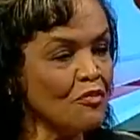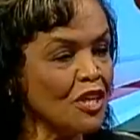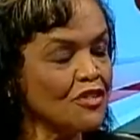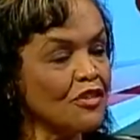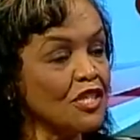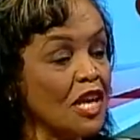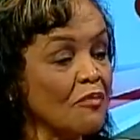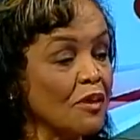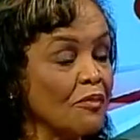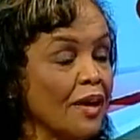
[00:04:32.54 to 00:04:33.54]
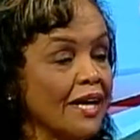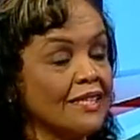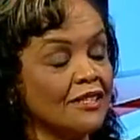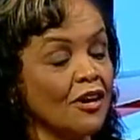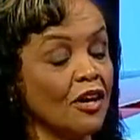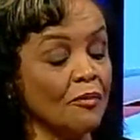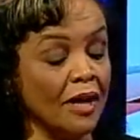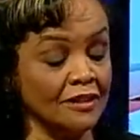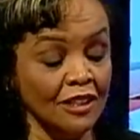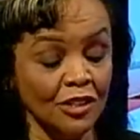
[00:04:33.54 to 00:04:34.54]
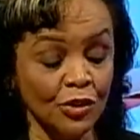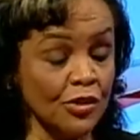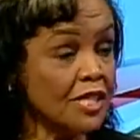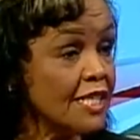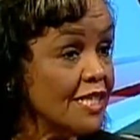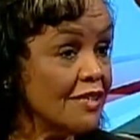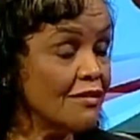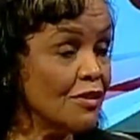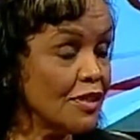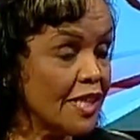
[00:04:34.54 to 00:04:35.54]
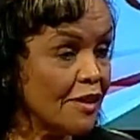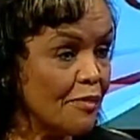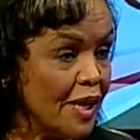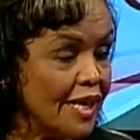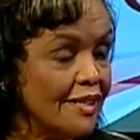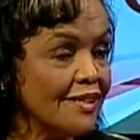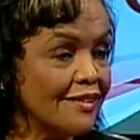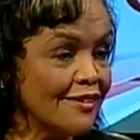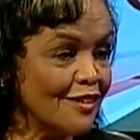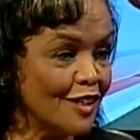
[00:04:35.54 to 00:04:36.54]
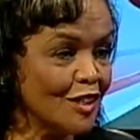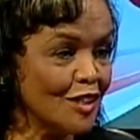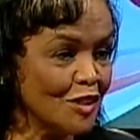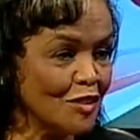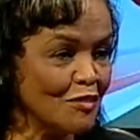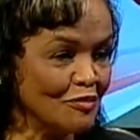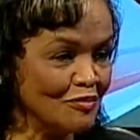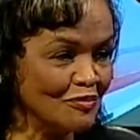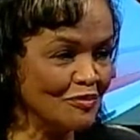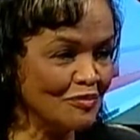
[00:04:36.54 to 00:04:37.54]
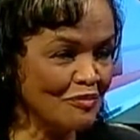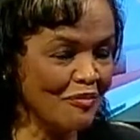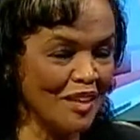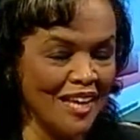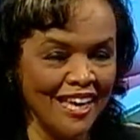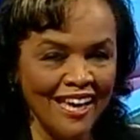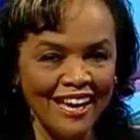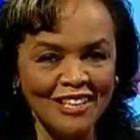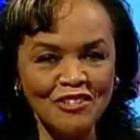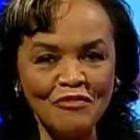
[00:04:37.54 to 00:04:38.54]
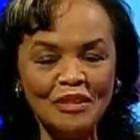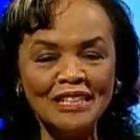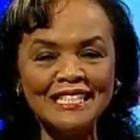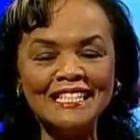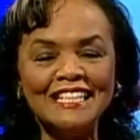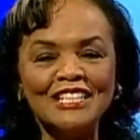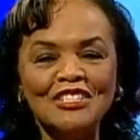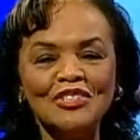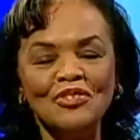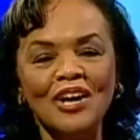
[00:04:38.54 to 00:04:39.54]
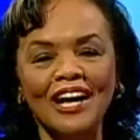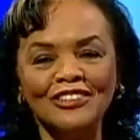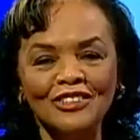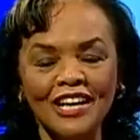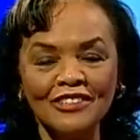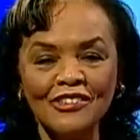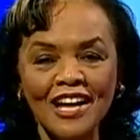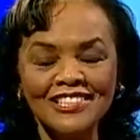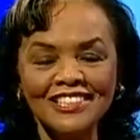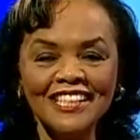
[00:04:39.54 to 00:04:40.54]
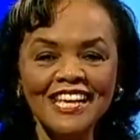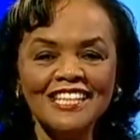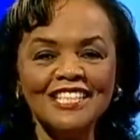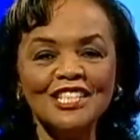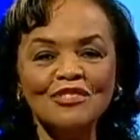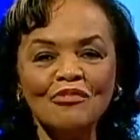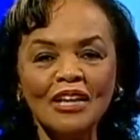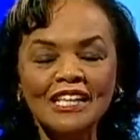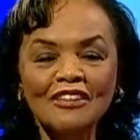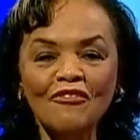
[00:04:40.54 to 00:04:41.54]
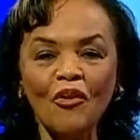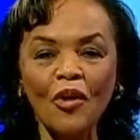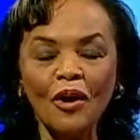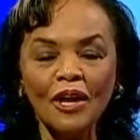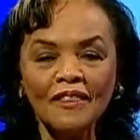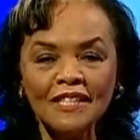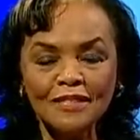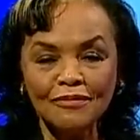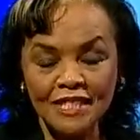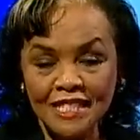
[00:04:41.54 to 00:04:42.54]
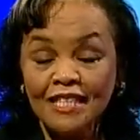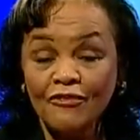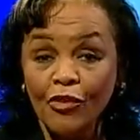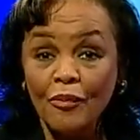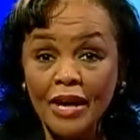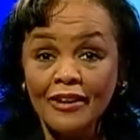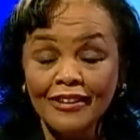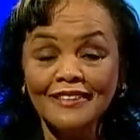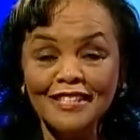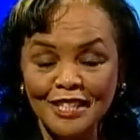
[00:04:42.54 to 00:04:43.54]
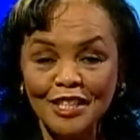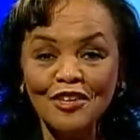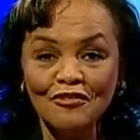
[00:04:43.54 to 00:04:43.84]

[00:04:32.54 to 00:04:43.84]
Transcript: much for stopping by to talk about your city, your campaign, and good luck to you. Thank you very much. And you have been listening to Anu Natarajan. She is running for mayor in the city of